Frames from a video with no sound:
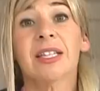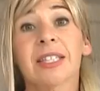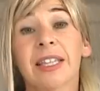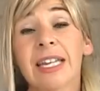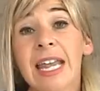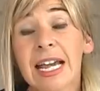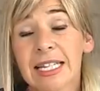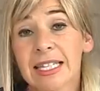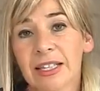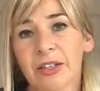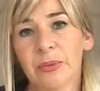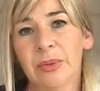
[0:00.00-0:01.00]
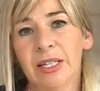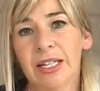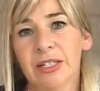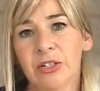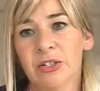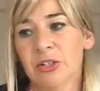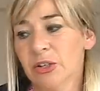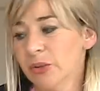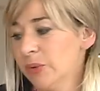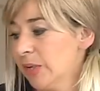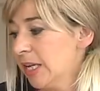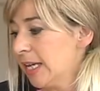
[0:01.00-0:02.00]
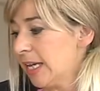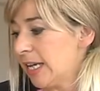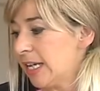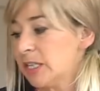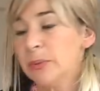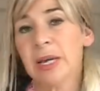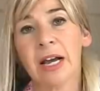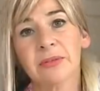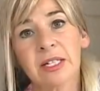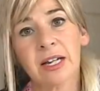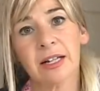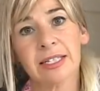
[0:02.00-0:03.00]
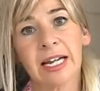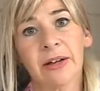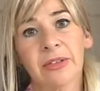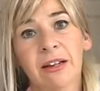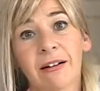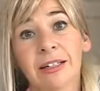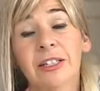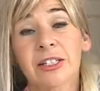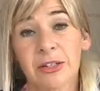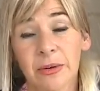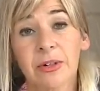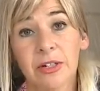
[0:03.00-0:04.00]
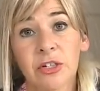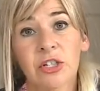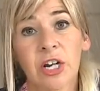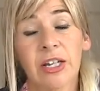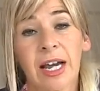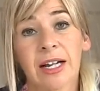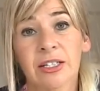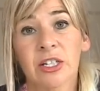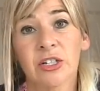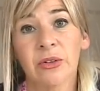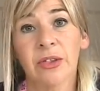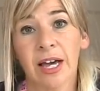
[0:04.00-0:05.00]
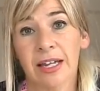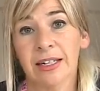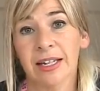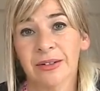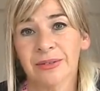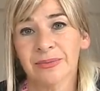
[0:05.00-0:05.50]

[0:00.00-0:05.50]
So the next thing that we need to do is we have to cut out the lining. So I'm going to show you how to do that now.